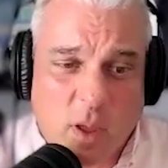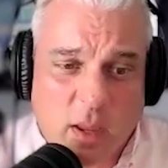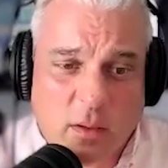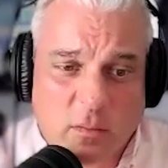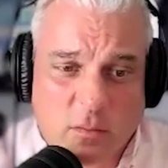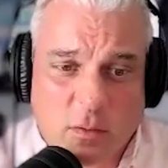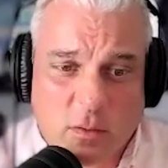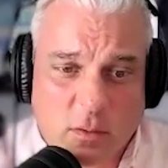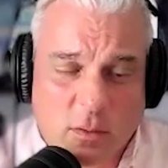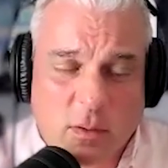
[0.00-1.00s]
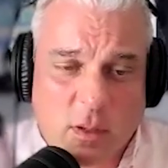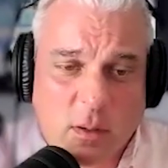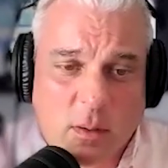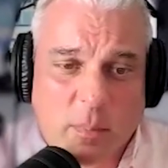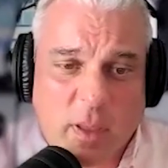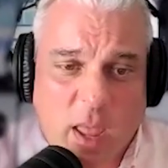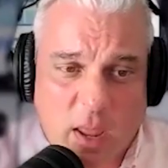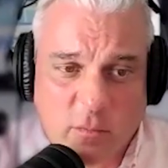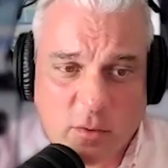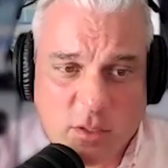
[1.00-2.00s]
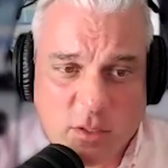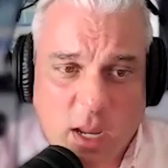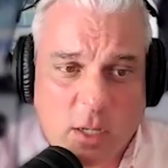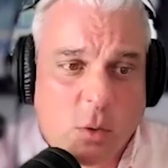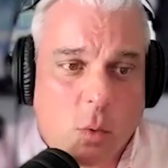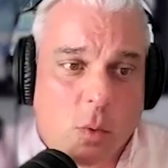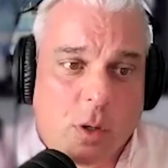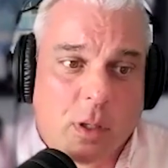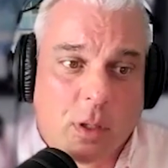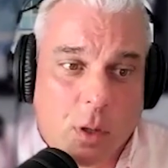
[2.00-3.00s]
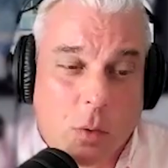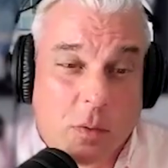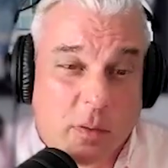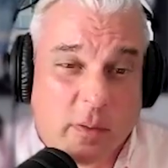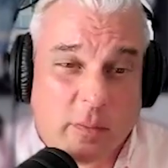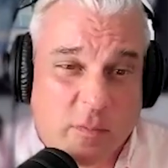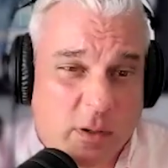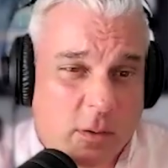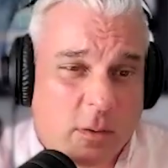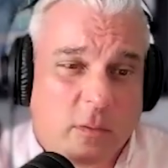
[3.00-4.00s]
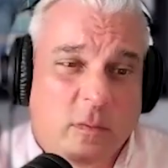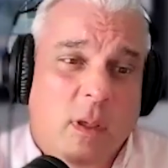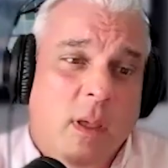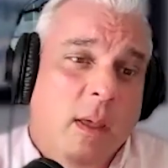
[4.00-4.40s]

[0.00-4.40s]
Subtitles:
ways to get behavior change or to go to the vendors